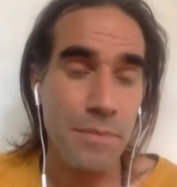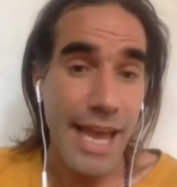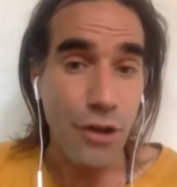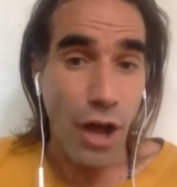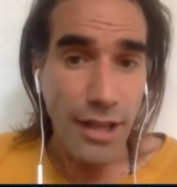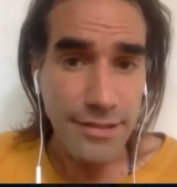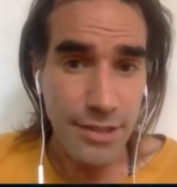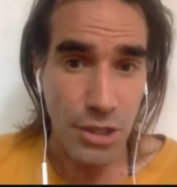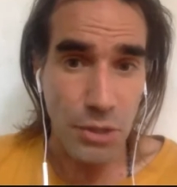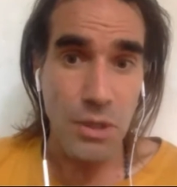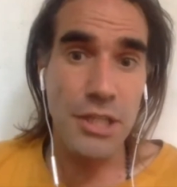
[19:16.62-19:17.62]
And
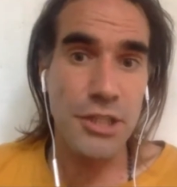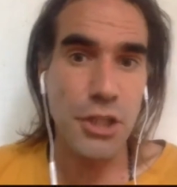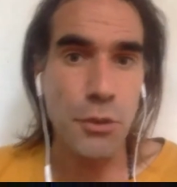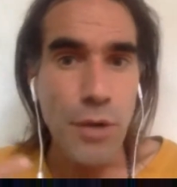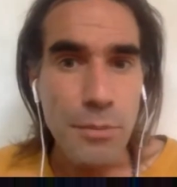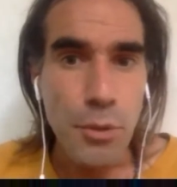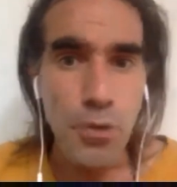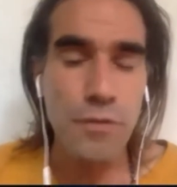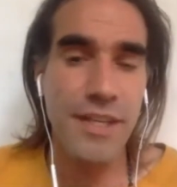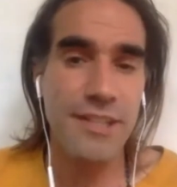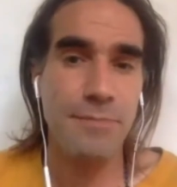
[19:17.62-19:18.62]
also to
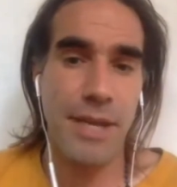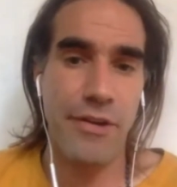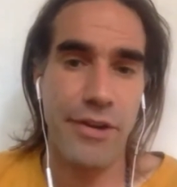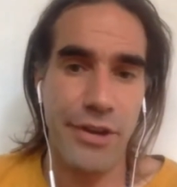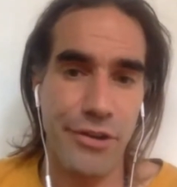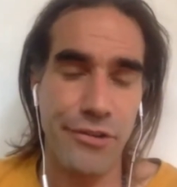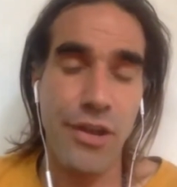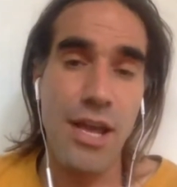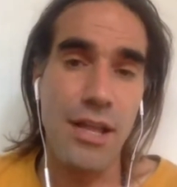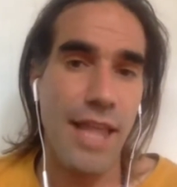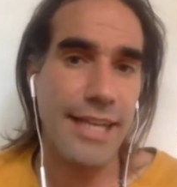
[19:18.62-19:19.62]
remove these barriers,
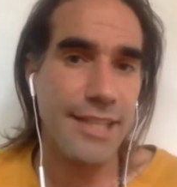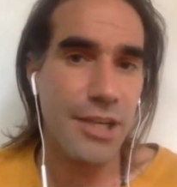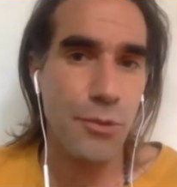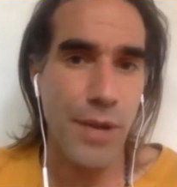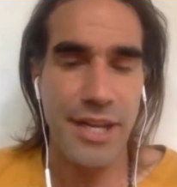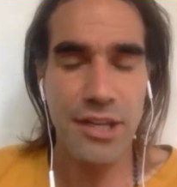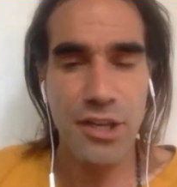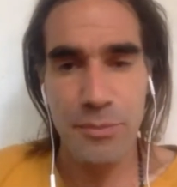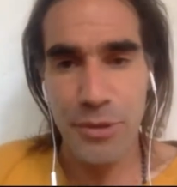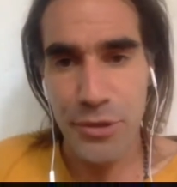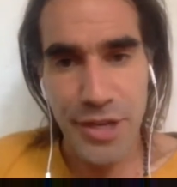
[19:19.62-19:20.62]
like to create a
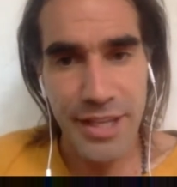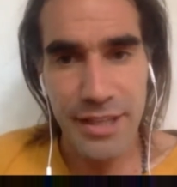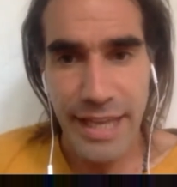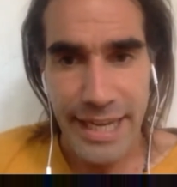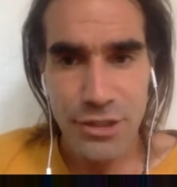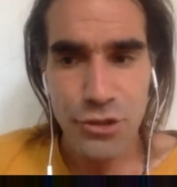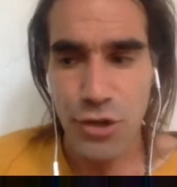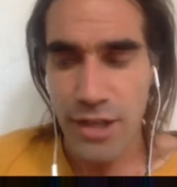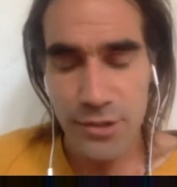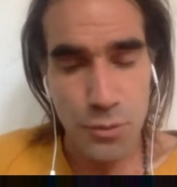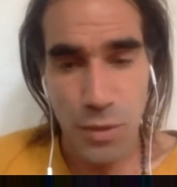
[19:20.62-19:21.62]
community land
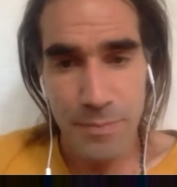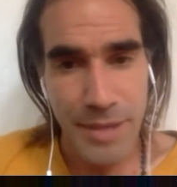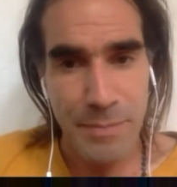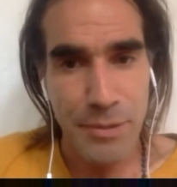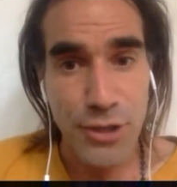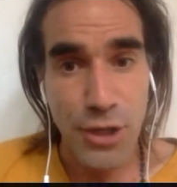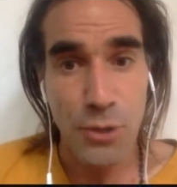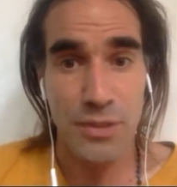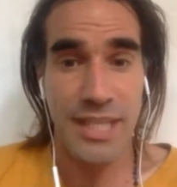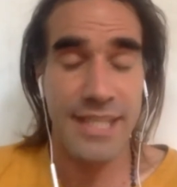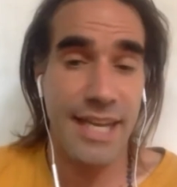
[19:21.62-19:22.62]
trust where people don't
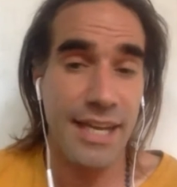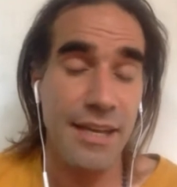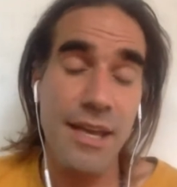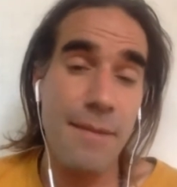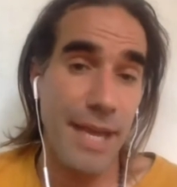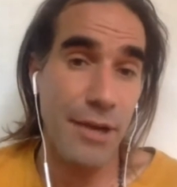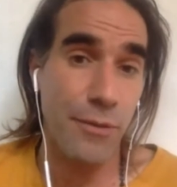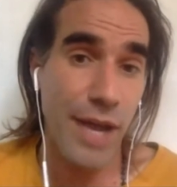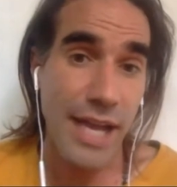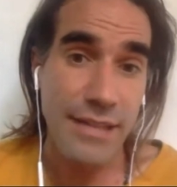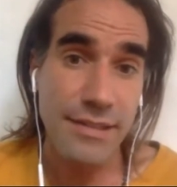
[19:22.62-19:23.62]
need to pay
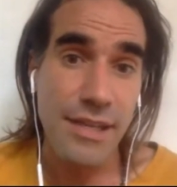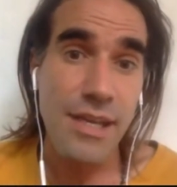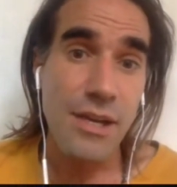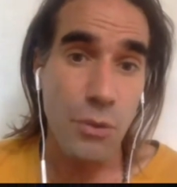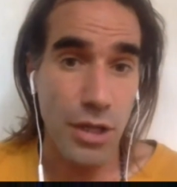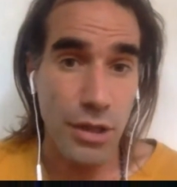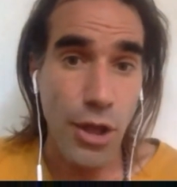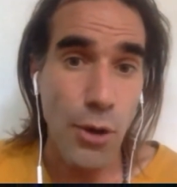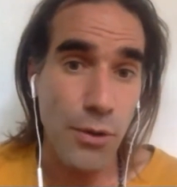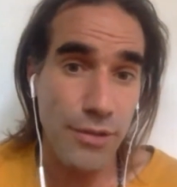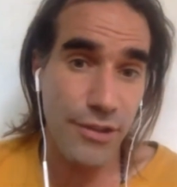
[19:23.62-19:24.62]
rent, or it
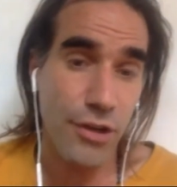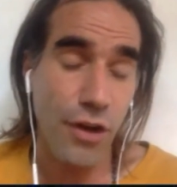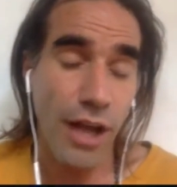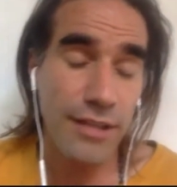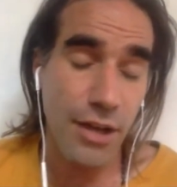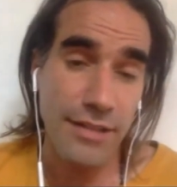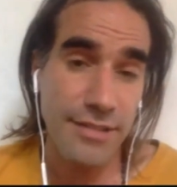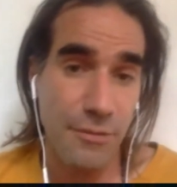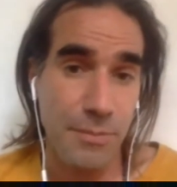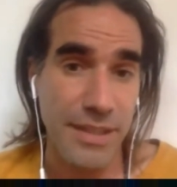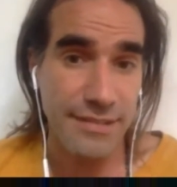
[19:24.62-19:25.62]
lowers the cost
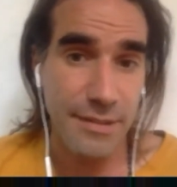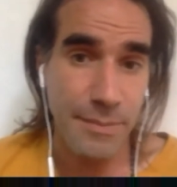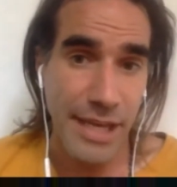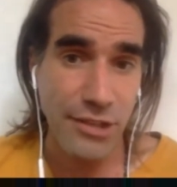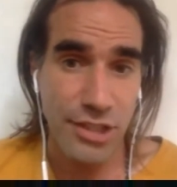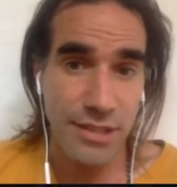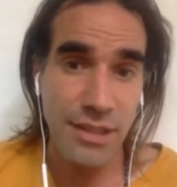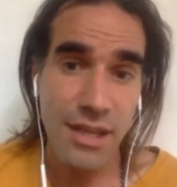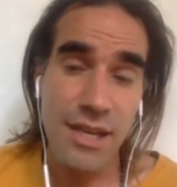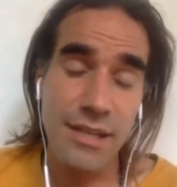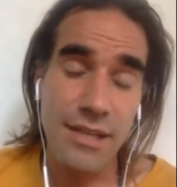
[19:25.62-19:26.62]
of participation
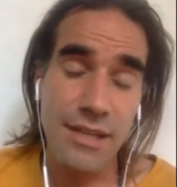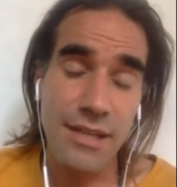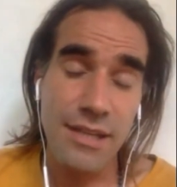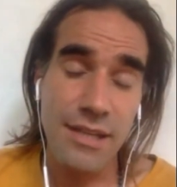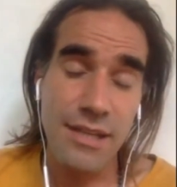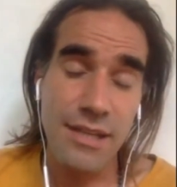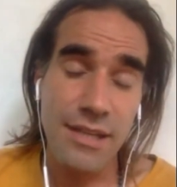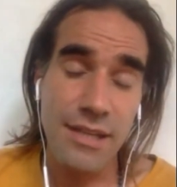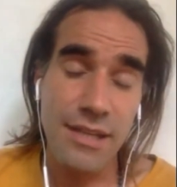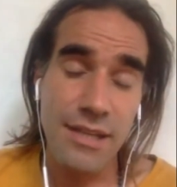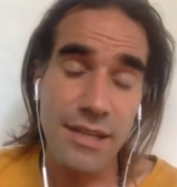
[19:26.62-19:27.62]
to live in these
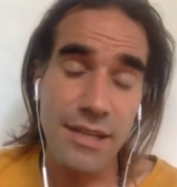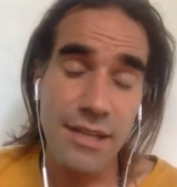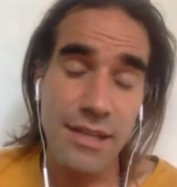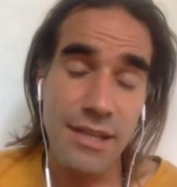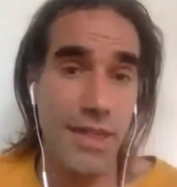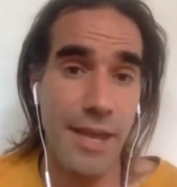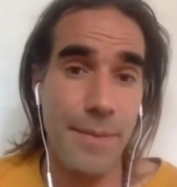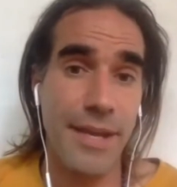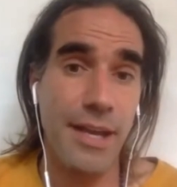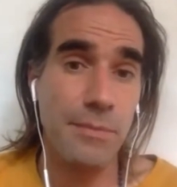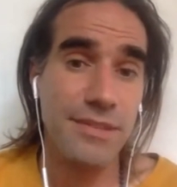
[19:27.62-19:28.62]
places where they
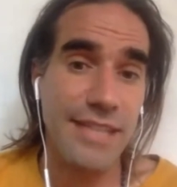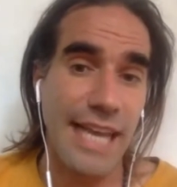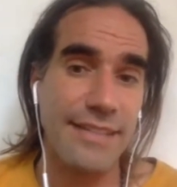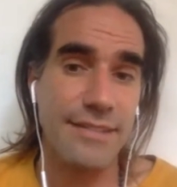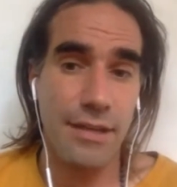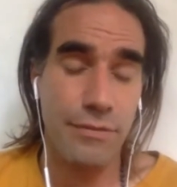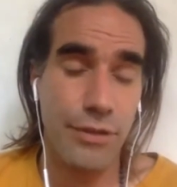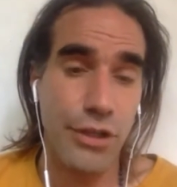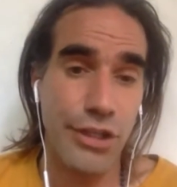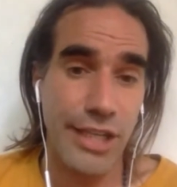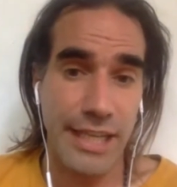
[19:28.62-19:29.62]
become sites of
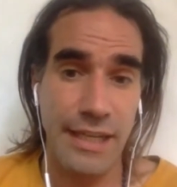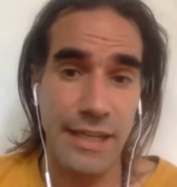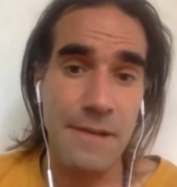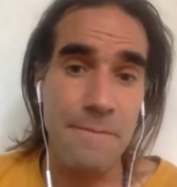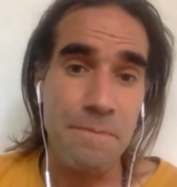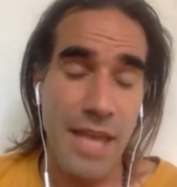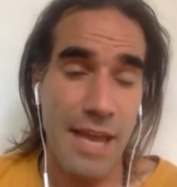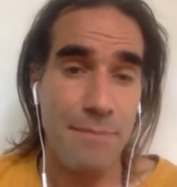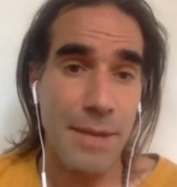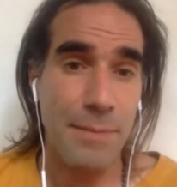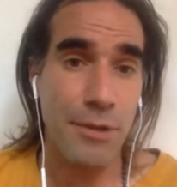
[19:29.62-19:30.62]
learning
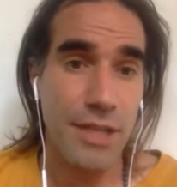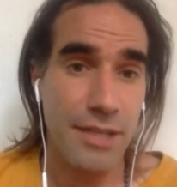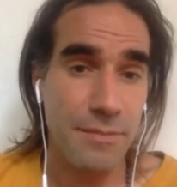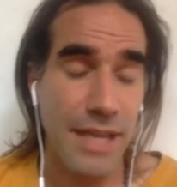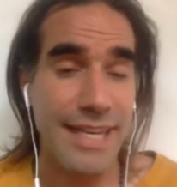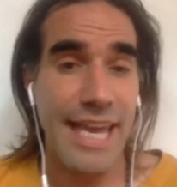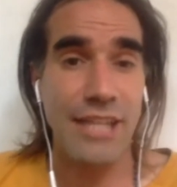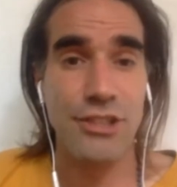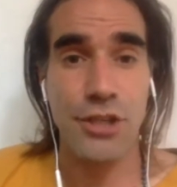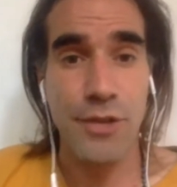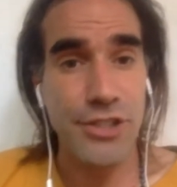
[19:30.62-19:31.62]
and people can
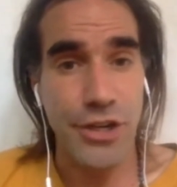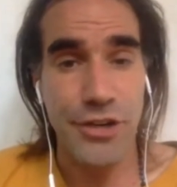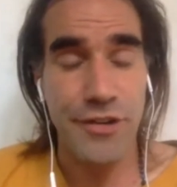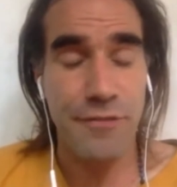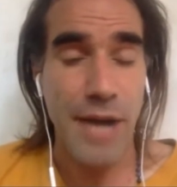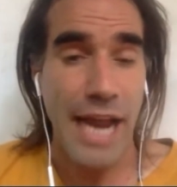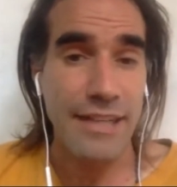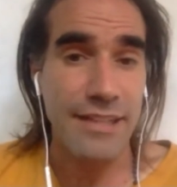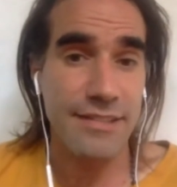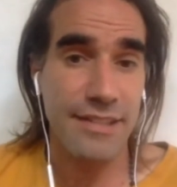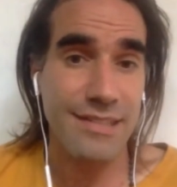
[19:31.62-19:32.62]
engage in regenerative
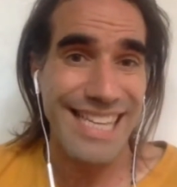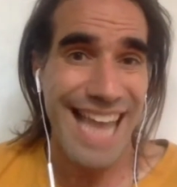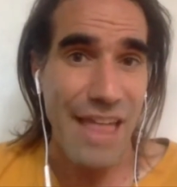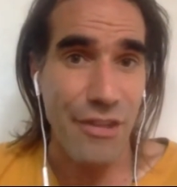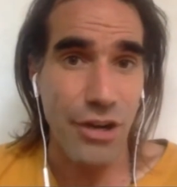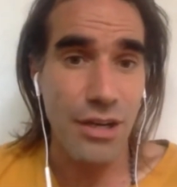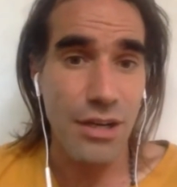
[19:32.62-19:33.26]
practices together.